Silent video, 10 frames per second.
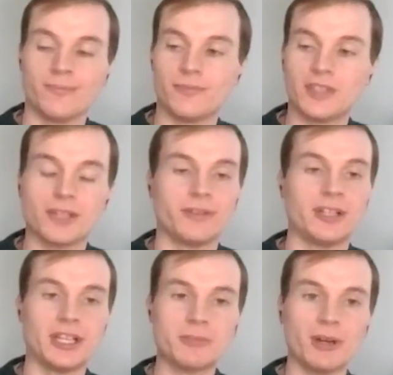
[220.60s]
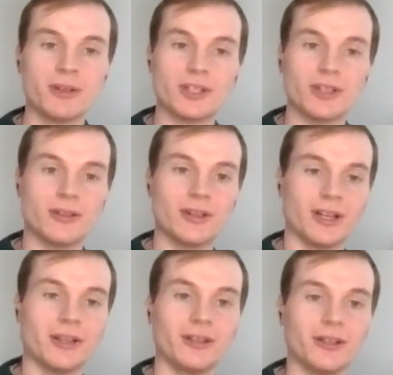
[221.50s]
discovering the Higgs boson. And I
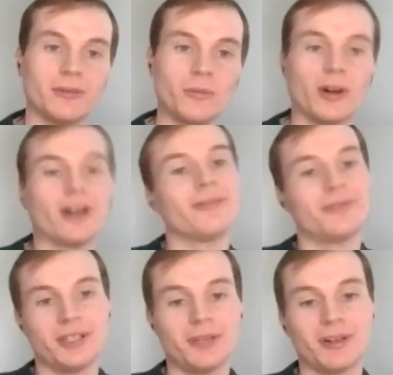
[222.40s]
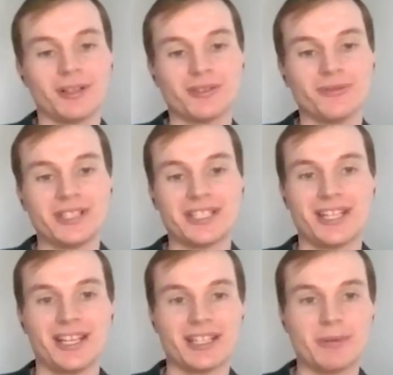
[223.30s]
think what I often hear particle physics
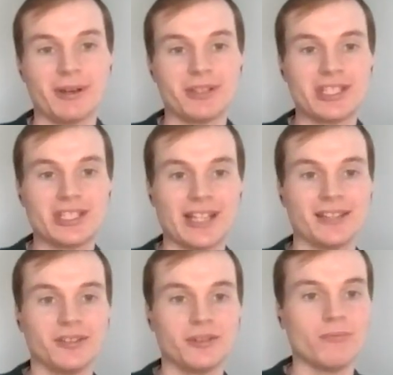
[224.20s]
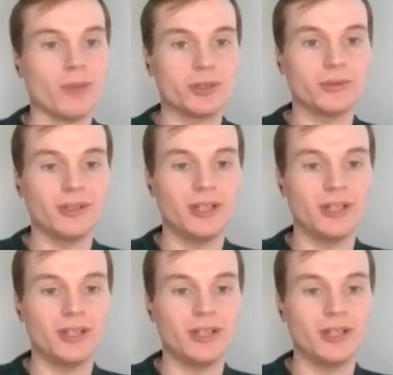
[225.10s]
saying is about the standard model,